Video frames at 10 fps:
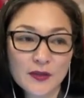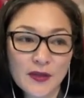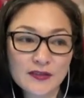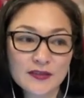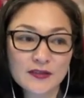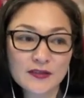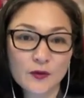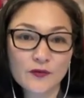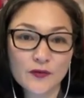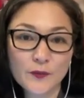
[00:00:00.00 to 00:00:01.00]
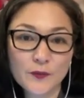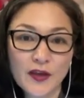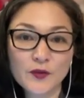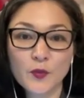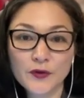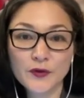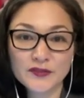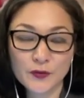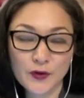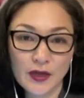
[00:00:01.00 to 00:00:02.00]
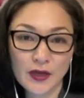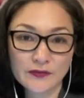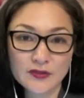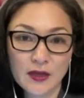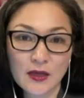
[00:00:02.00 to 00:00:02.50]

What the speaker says: painted over by the Morris graves